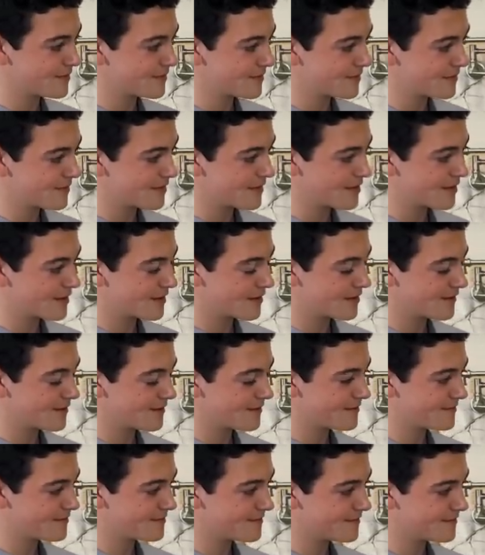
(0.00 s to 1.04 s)

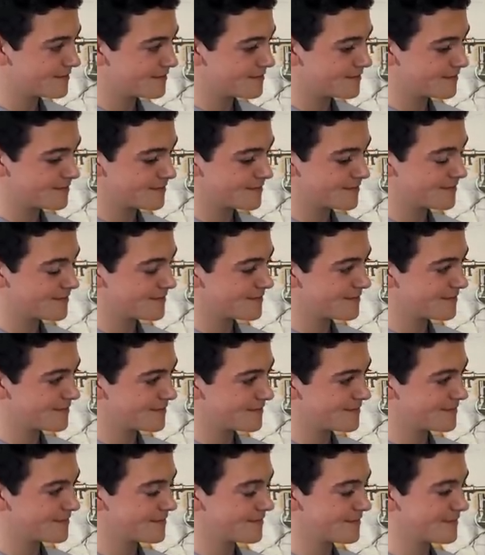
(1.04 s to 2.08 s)

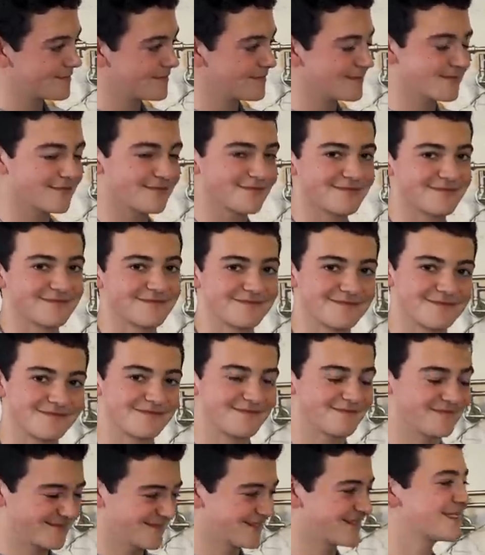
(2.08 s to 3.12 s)

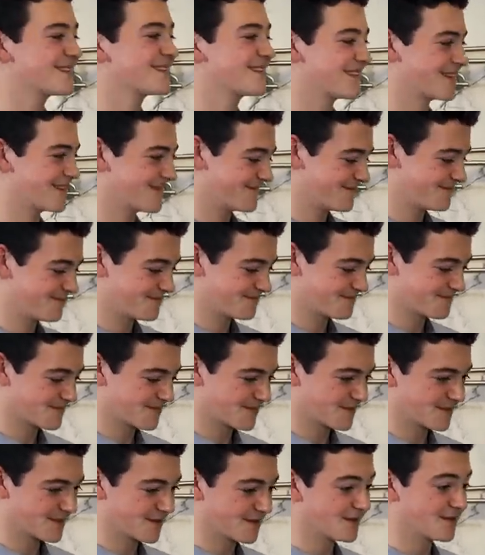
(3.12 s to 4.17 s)

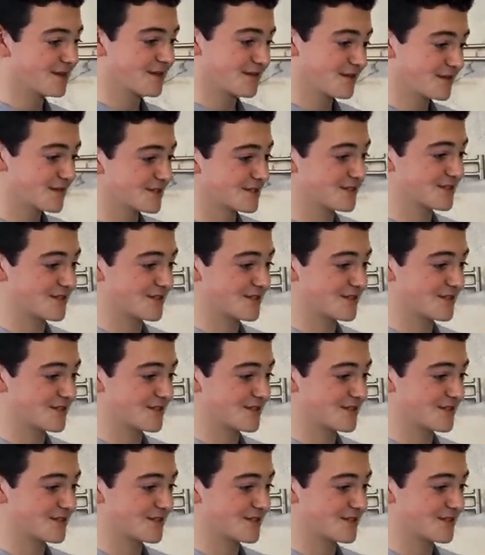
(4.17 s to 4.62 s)
(not speaking)